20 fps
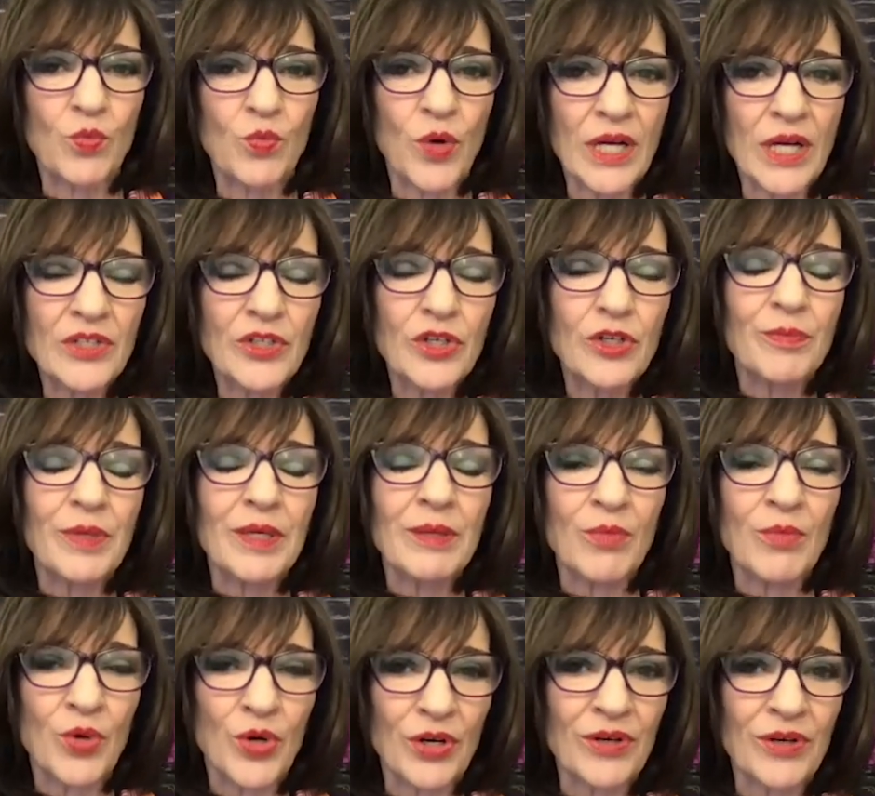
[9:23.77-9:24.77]
What could be
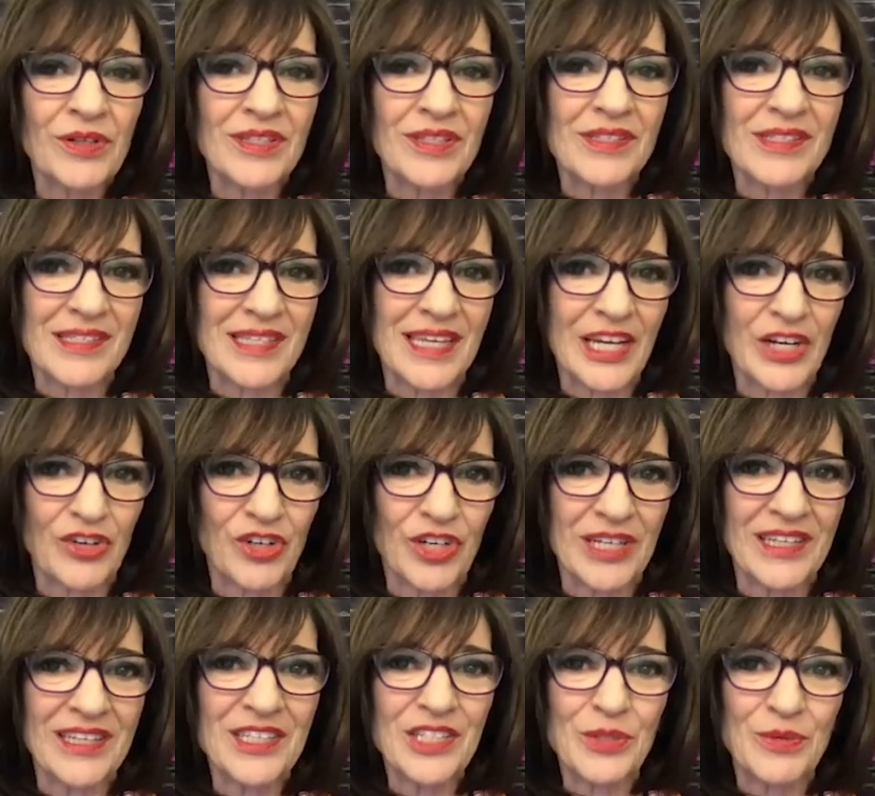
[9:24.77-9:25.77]
more scary